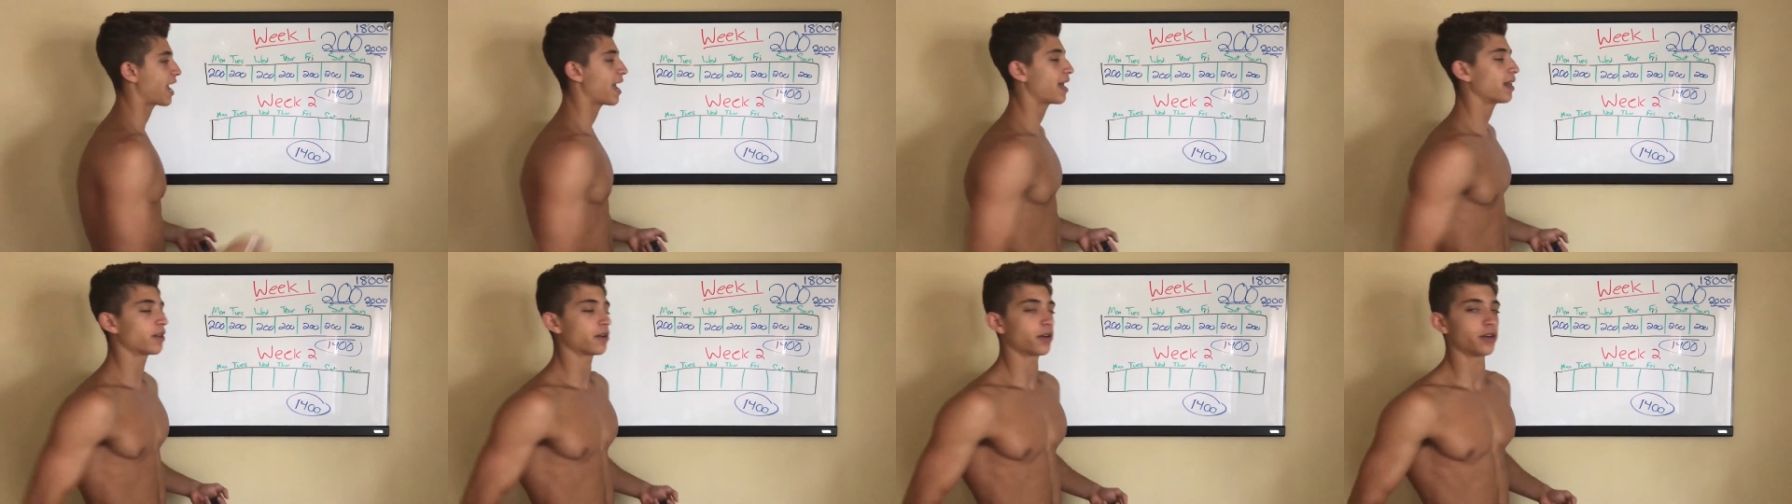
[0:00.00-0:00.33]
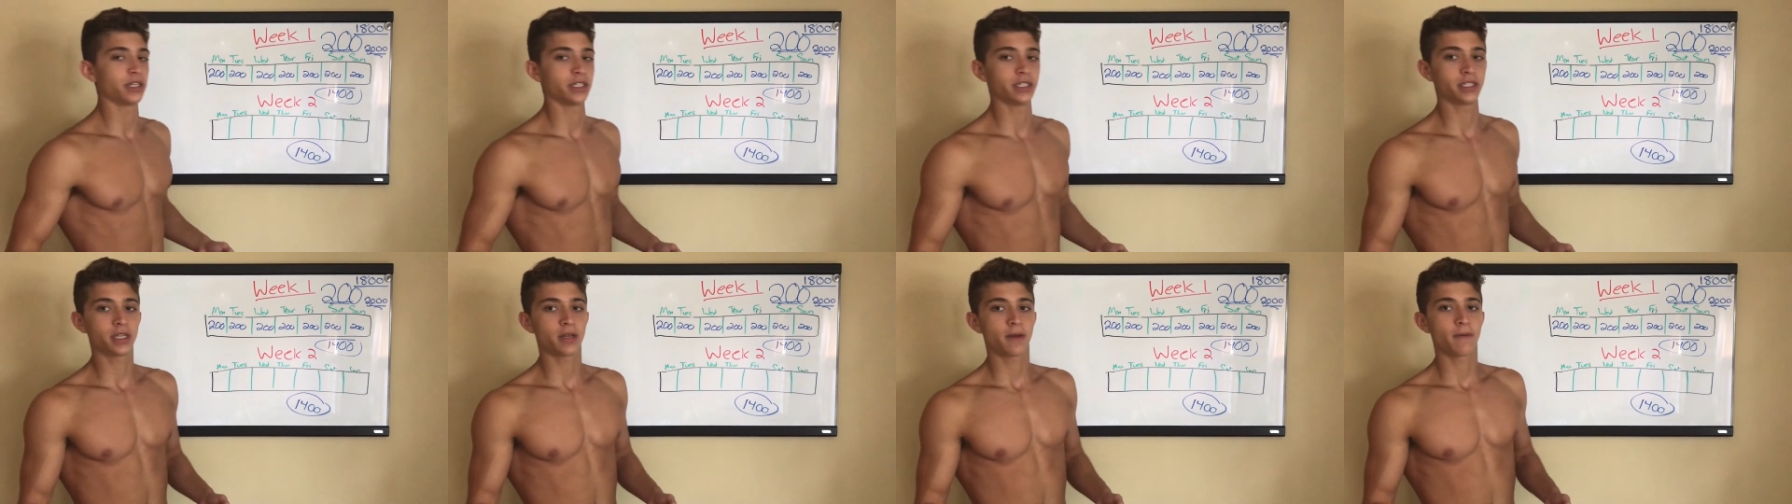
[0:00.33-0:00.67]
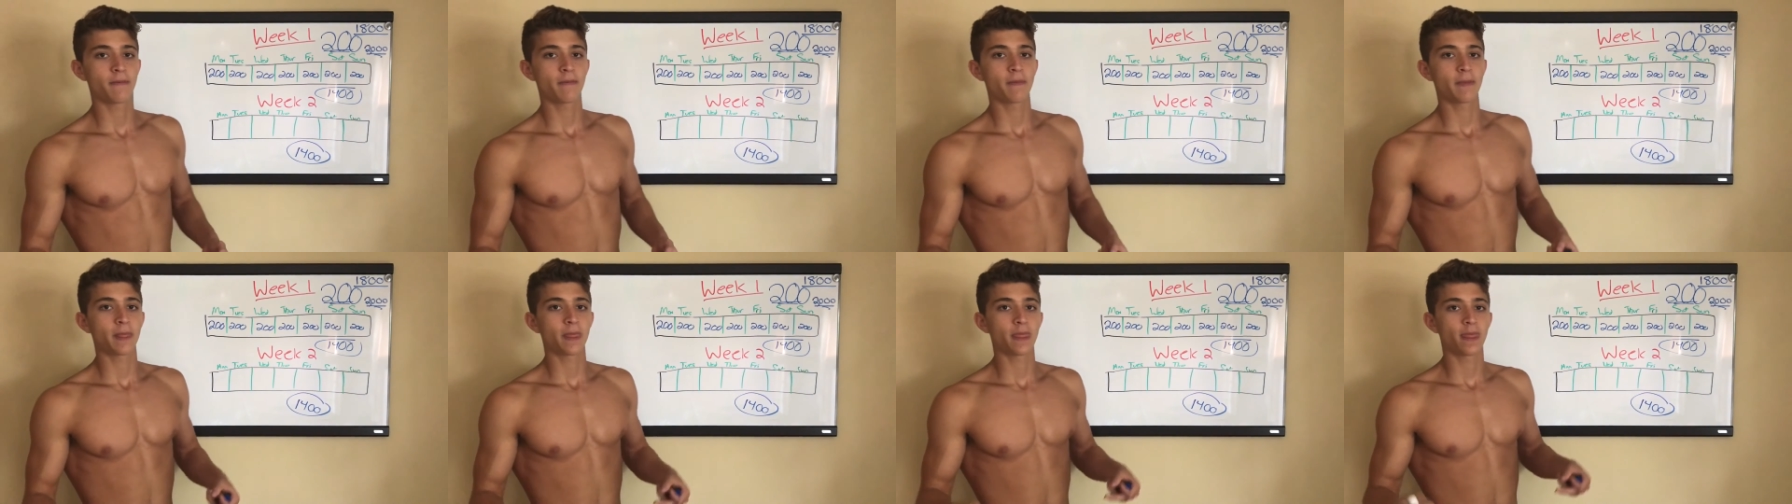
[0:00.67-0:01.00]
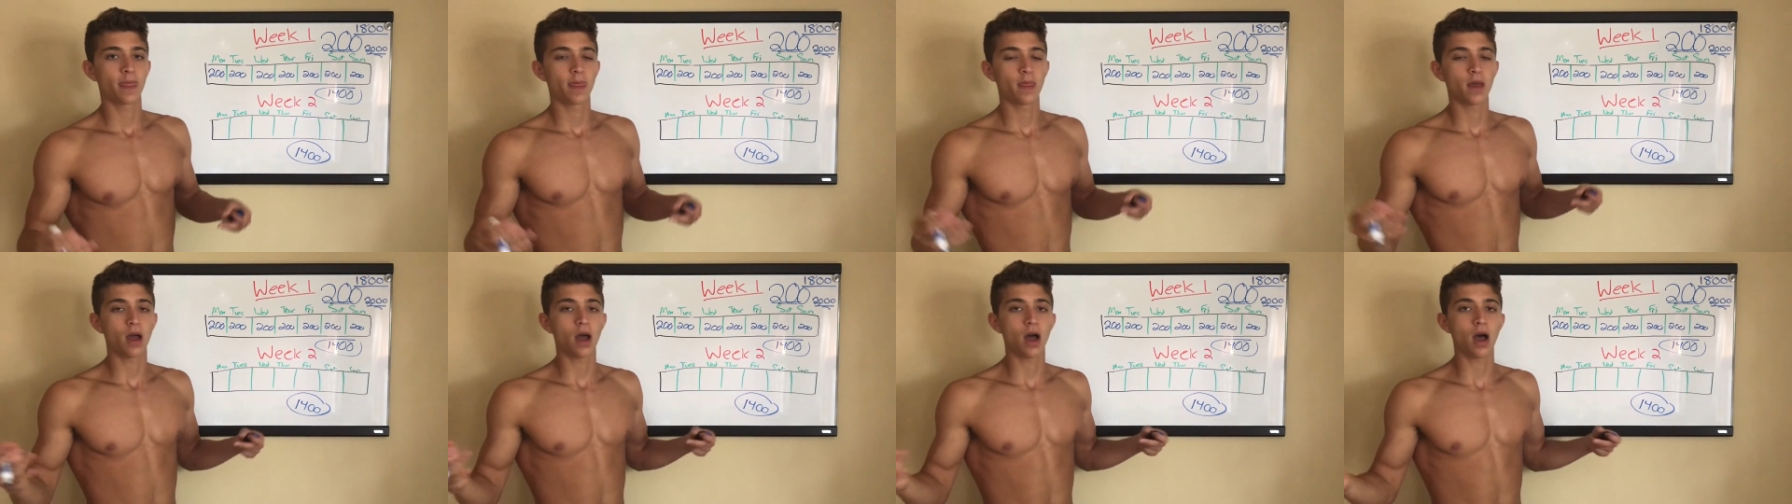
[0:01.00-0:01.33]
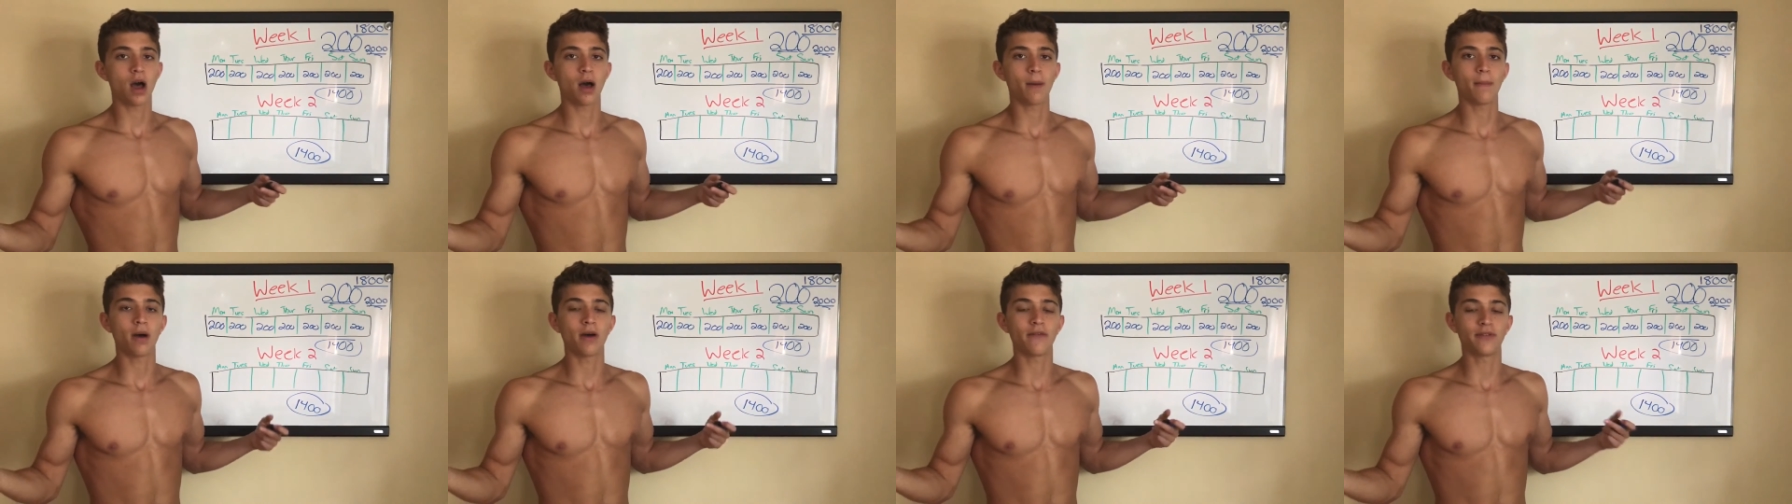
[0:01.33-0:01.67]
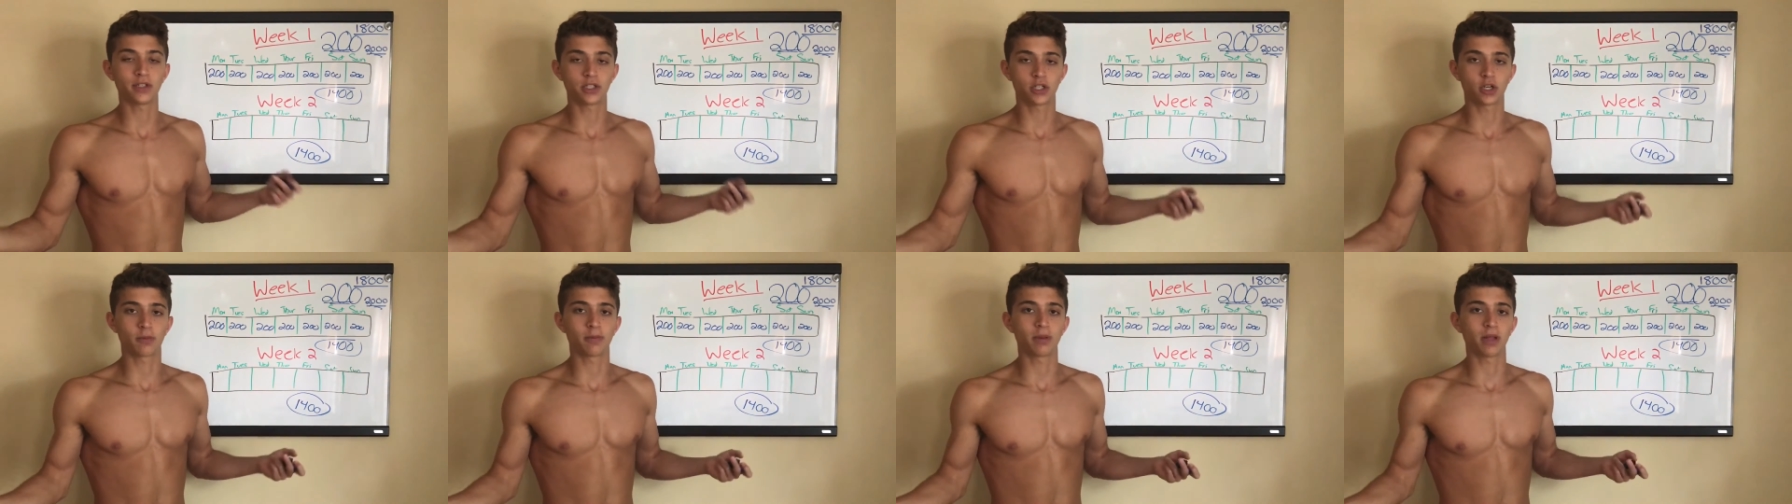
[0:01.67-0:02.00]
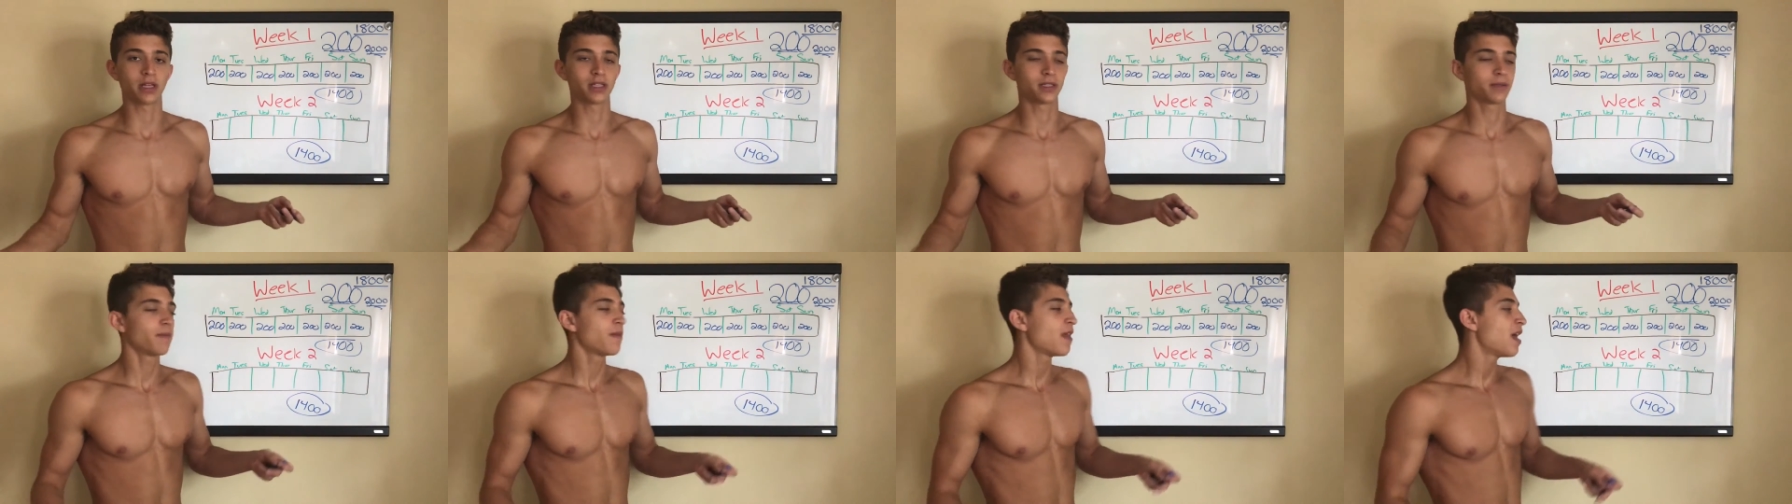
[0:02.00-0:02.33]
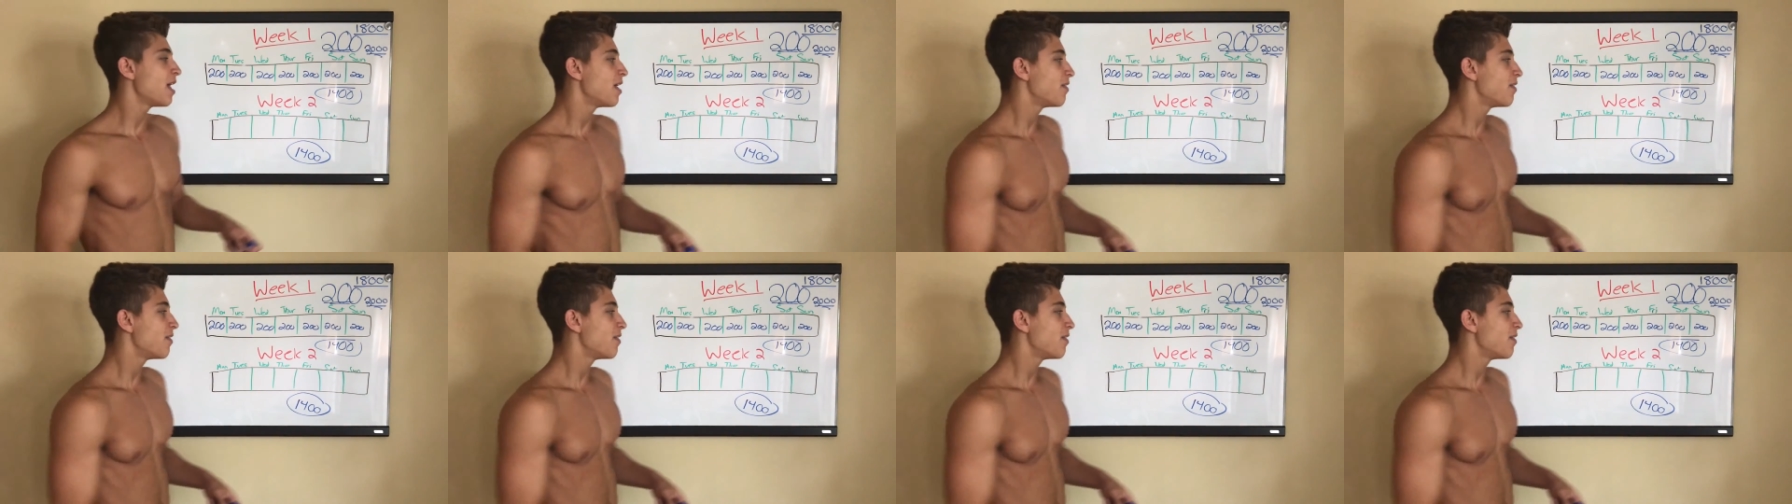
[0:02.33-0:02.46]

calories um, of a surplus.